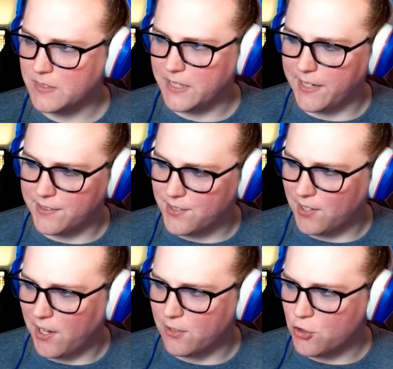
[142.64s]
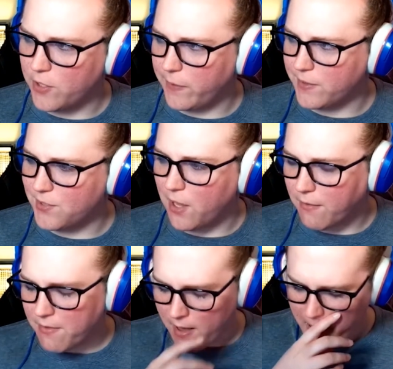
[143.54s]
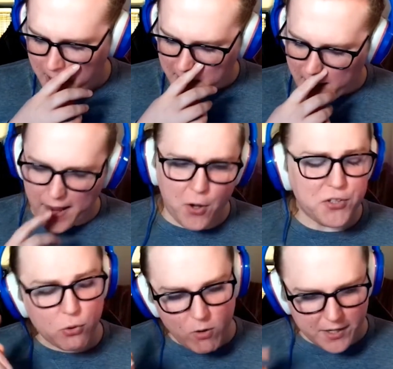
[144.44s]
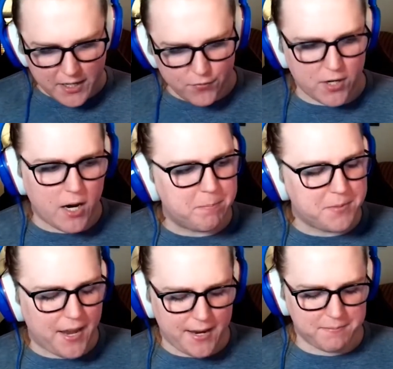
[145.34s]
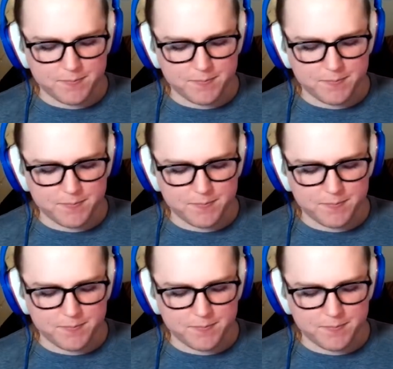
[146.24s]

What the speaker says: It's chilling stuff. I also want to give an update